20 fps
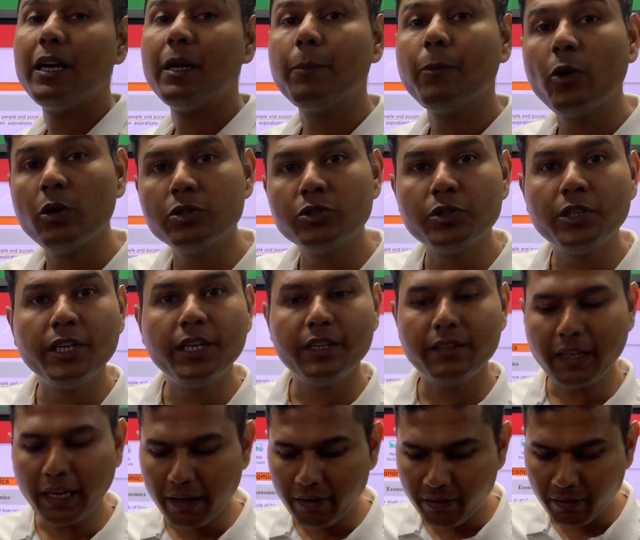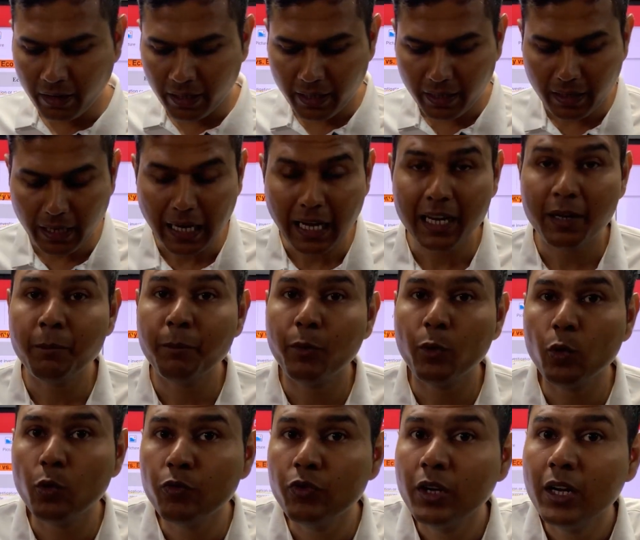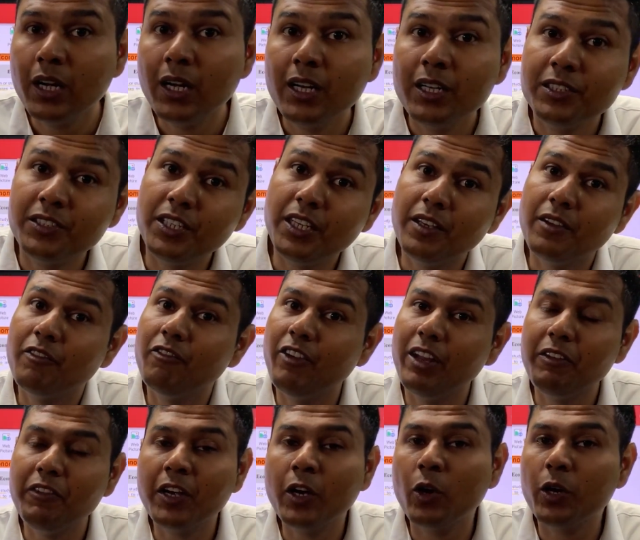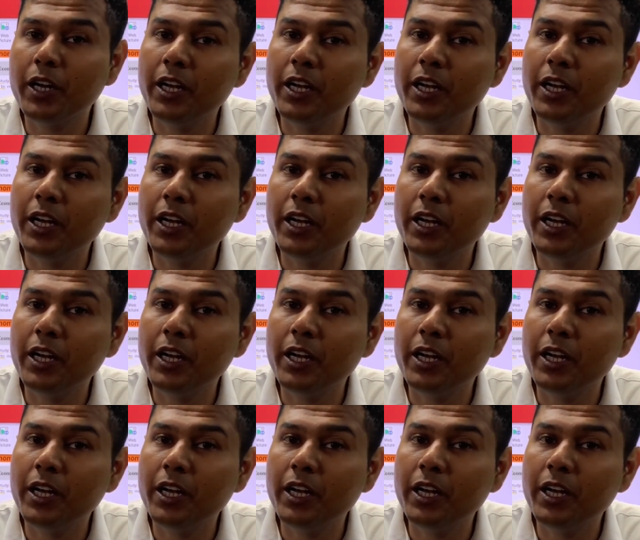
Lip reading: opportunities are improved. See, when we got